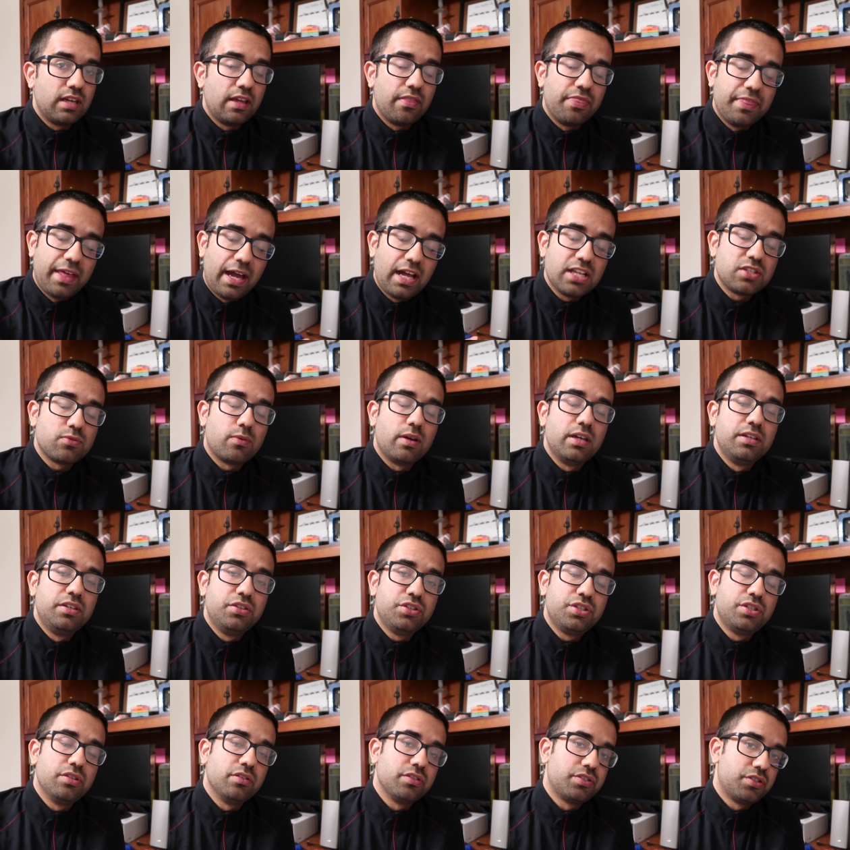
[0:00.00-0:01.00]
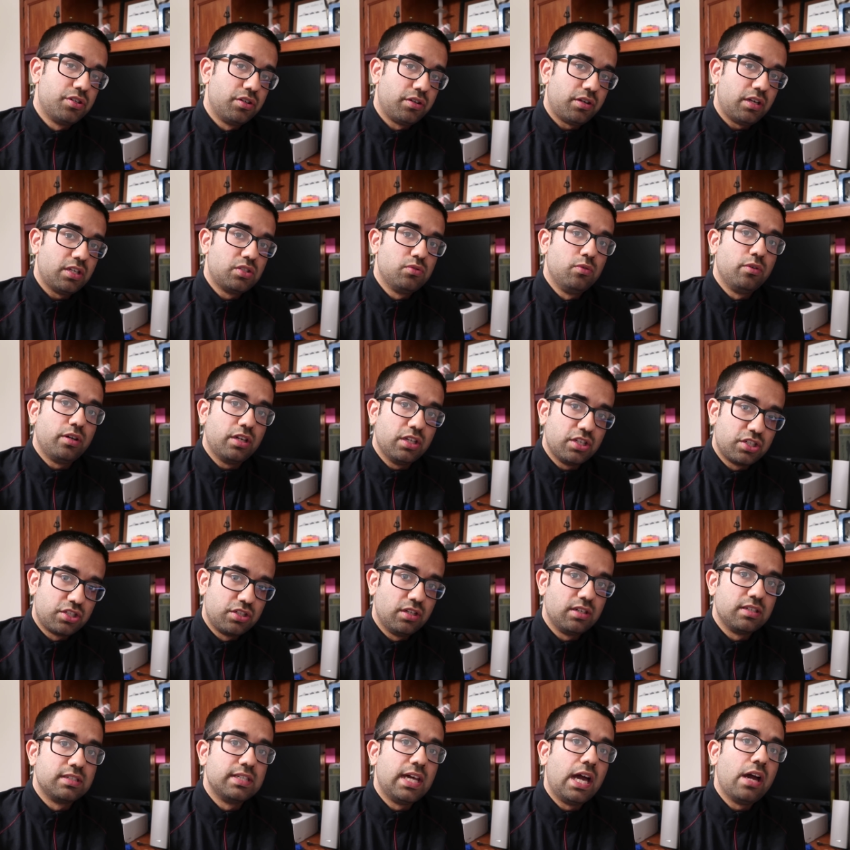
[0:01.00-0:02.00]
And that's why digital circuits will get
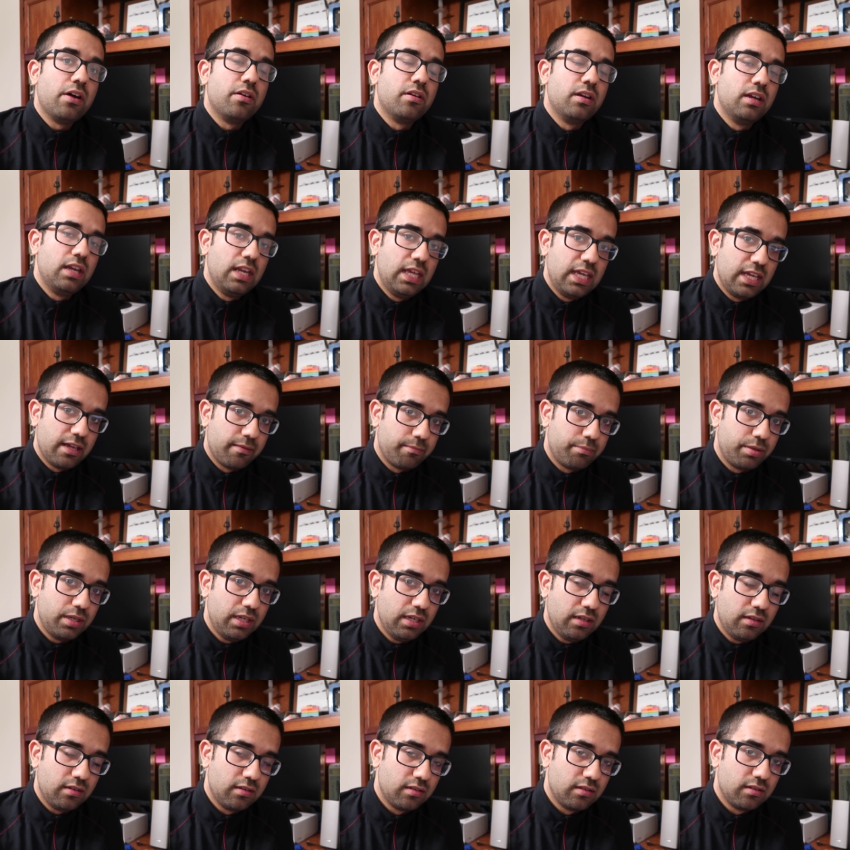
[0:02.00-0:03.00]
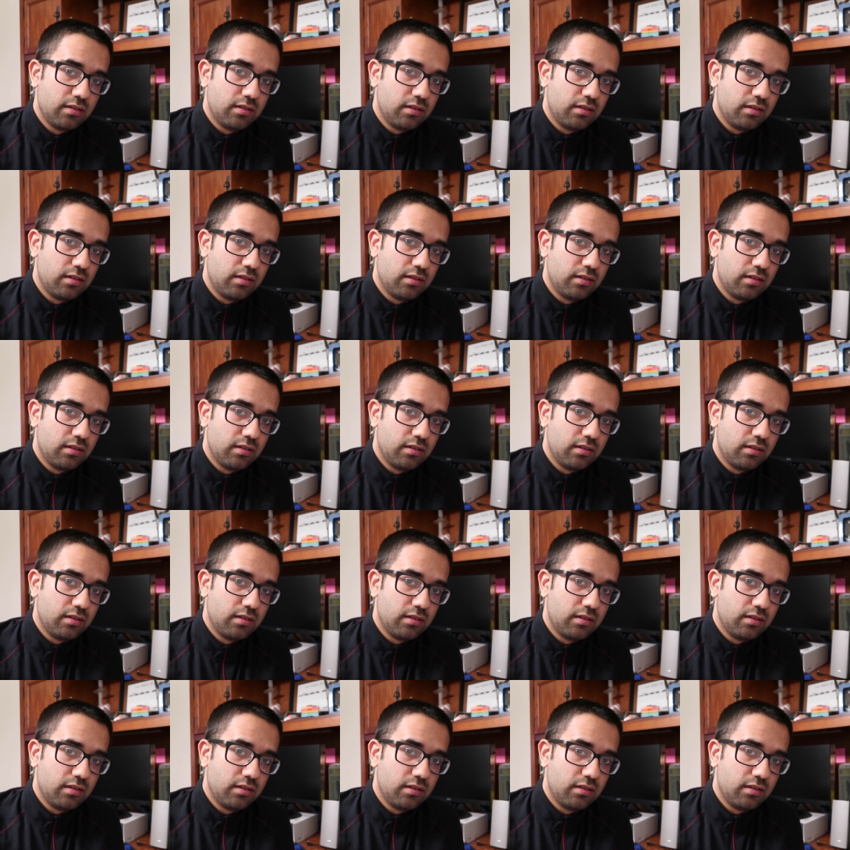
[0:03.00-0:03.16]
shut down in an E M P.